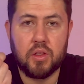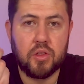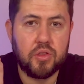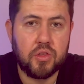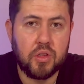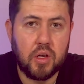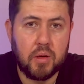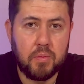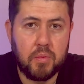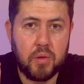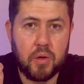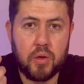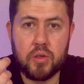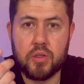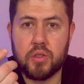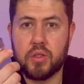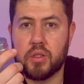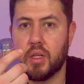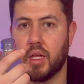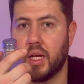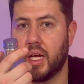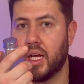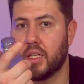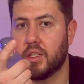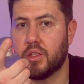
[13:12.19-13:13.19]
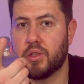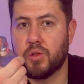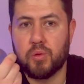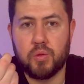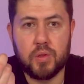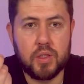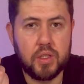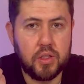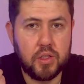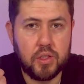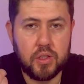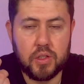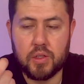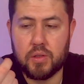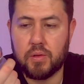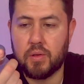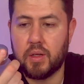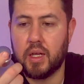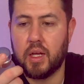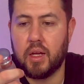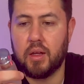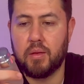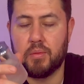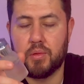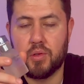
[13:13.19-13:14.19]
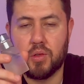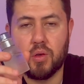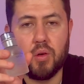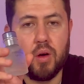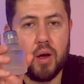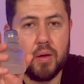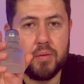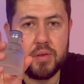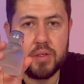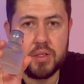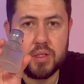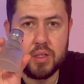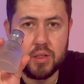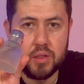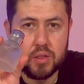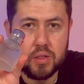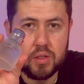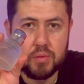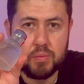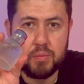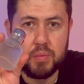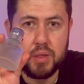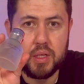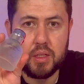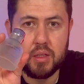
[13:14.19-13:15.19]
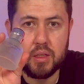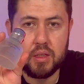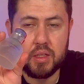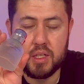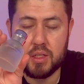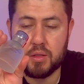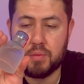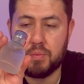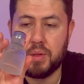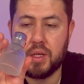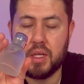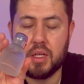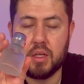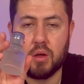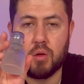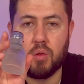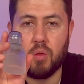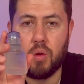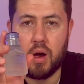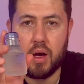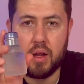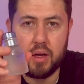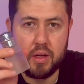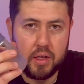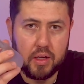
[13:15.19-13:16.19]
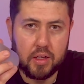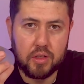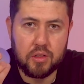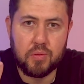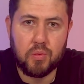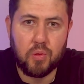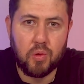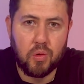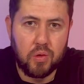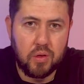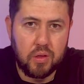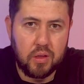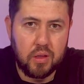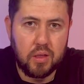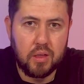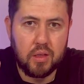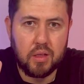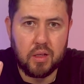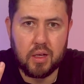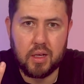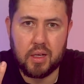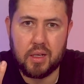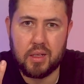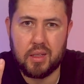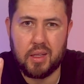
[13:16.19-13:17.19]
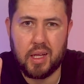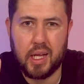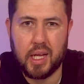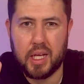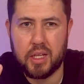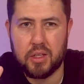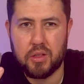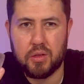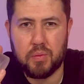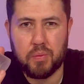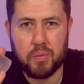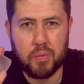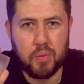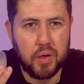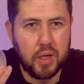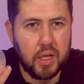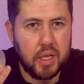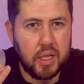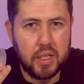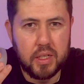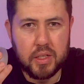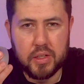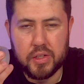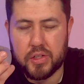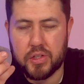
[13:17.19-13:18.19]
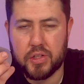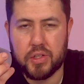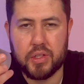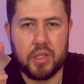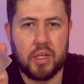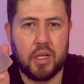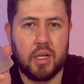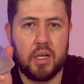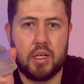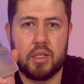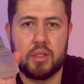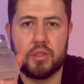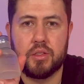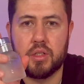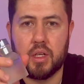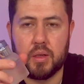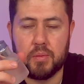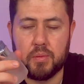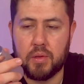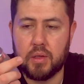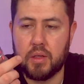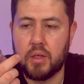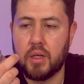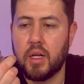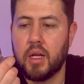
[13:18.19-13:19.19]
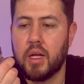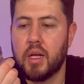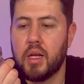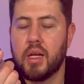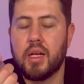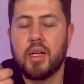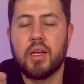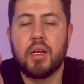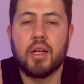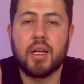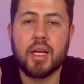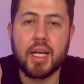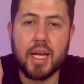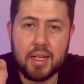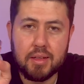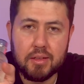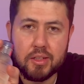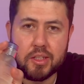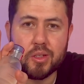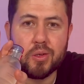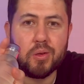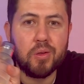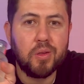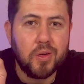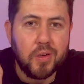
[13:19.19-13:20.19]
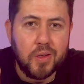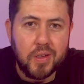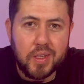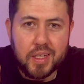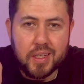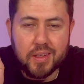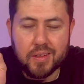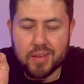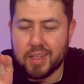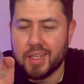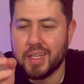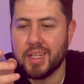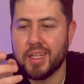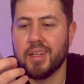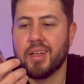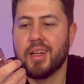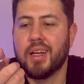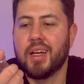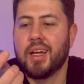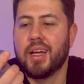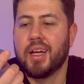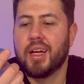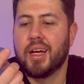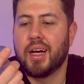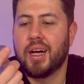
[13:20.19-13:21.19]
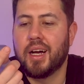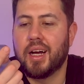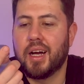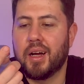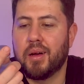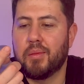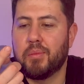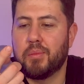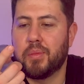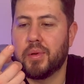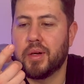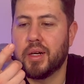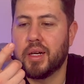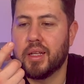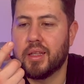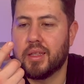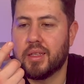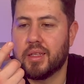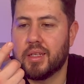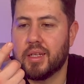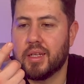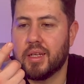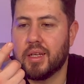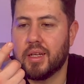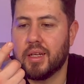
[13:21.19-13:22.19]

the summer / winter, right? So obviously this being aquatic, it's more in, I guess, springish summer. Again, still learning, right? But